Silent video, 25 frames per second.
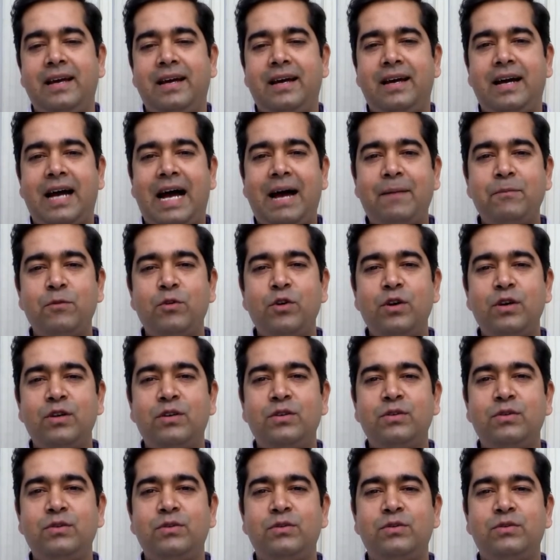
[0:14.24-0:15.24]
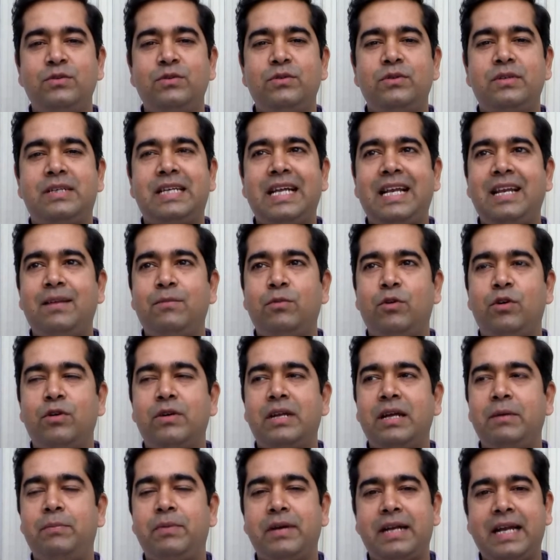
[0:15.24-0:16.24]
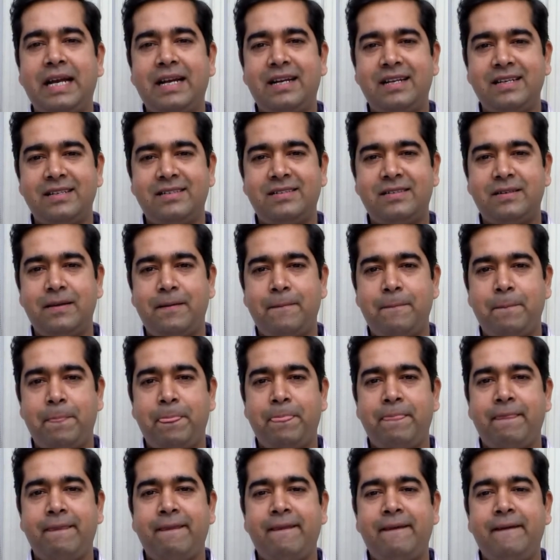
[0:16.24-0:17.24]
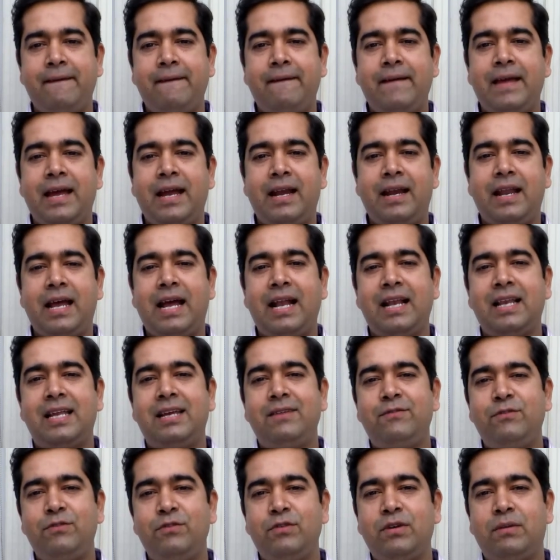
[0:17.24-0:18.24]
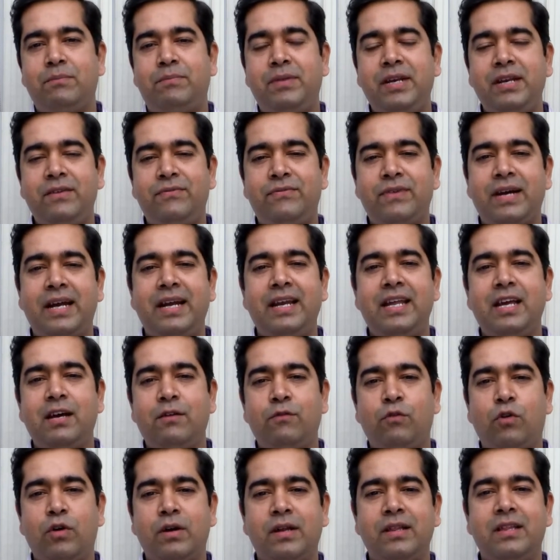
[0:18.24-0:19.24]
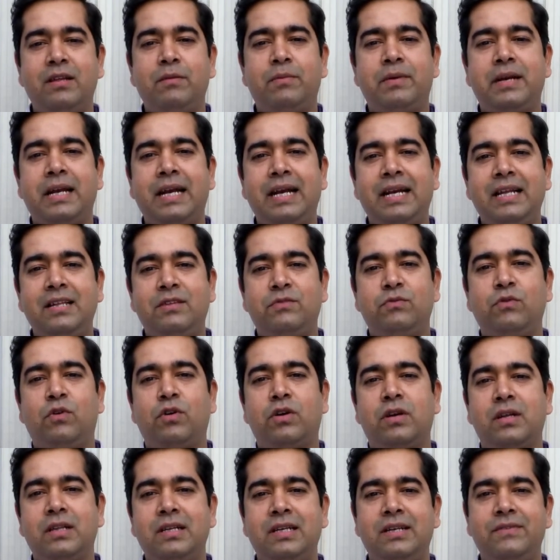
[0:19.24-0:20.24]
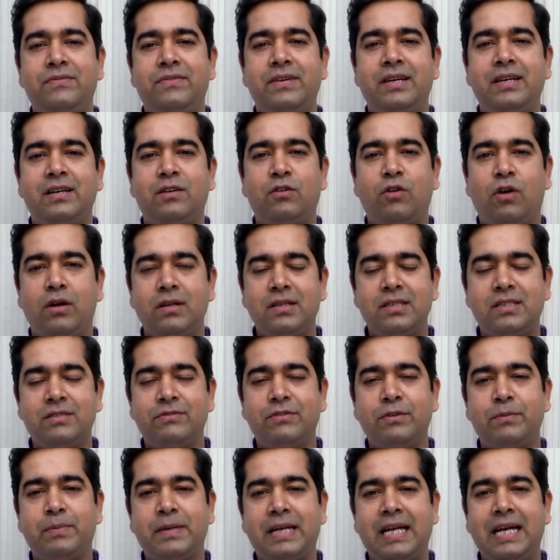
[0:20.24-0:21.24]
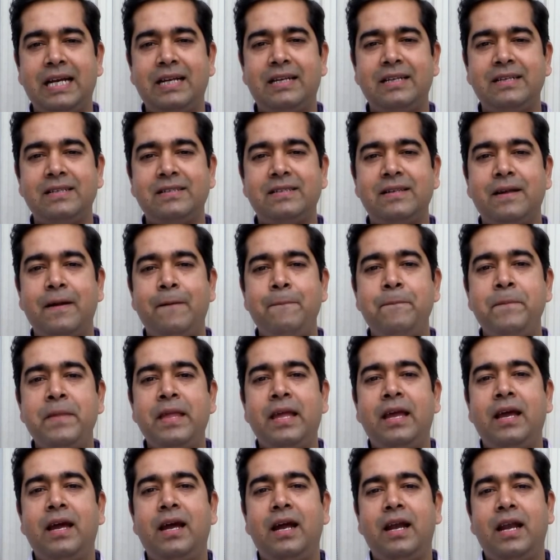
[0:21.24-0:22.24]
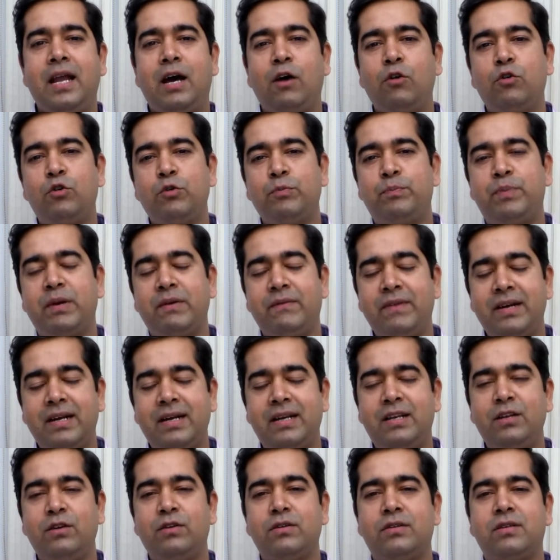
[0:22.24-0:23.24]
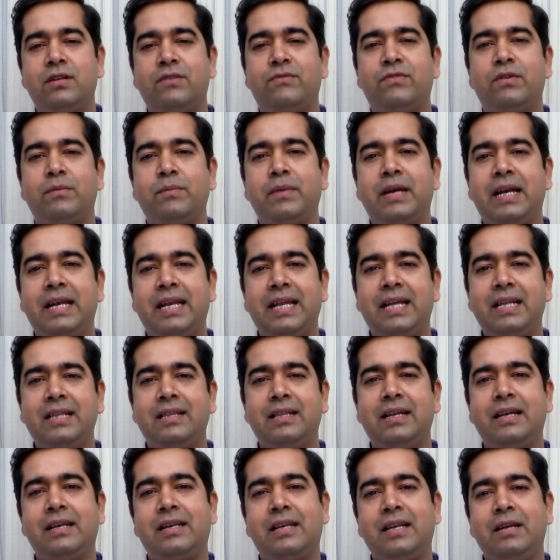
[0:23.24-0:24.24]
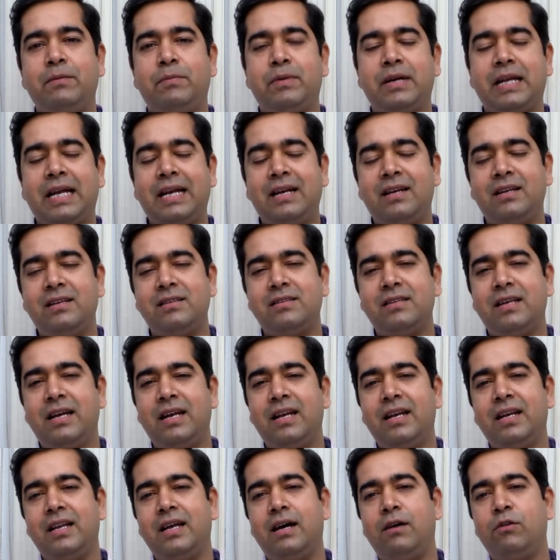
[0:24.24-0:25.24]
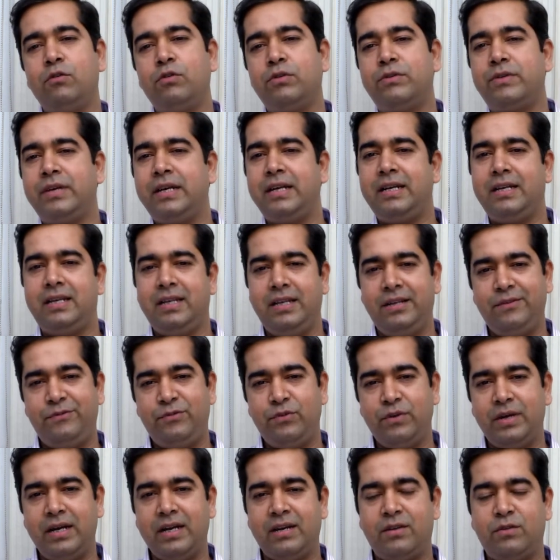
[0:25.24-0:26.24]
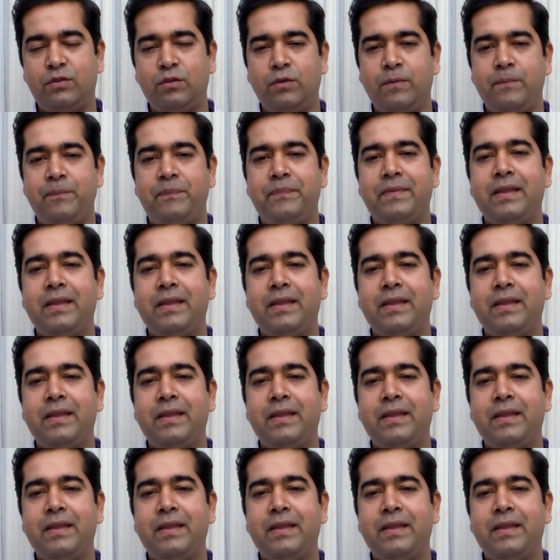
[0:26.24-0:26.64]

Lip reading: I'm going to tell about hepatitis, and I'll give you a brief idea of what is hepatitis, what are the different causes of hepatitis, and how to prevent yourself from getting that hepatitis and how to treat if you get so.